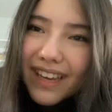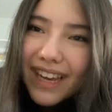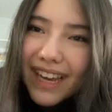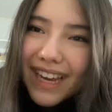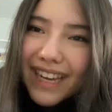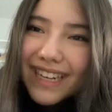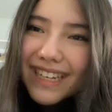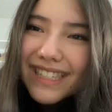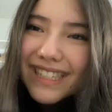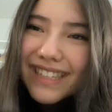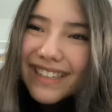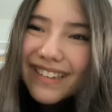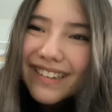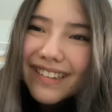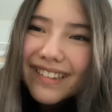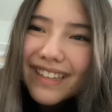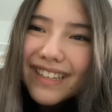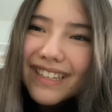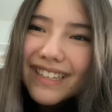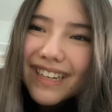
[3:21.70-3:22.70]
It is
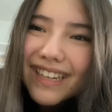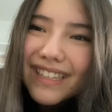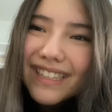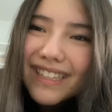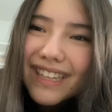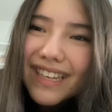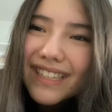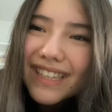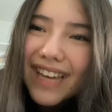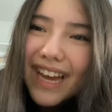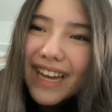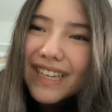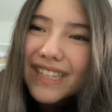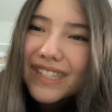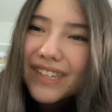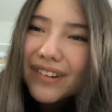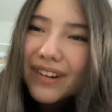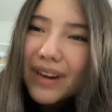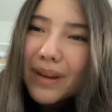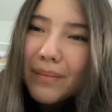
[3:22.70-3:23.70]
literally just this ice
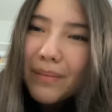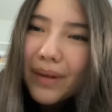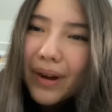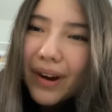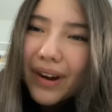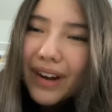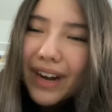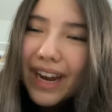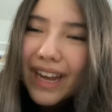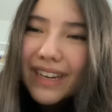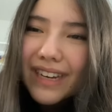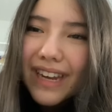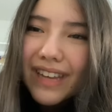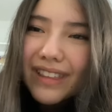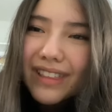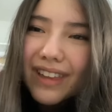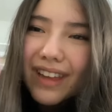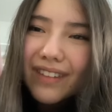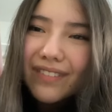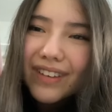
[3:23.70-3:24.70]
cream bar and I
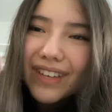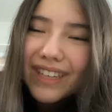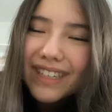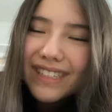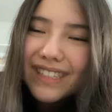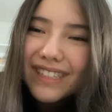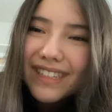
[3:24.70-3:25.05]
love it.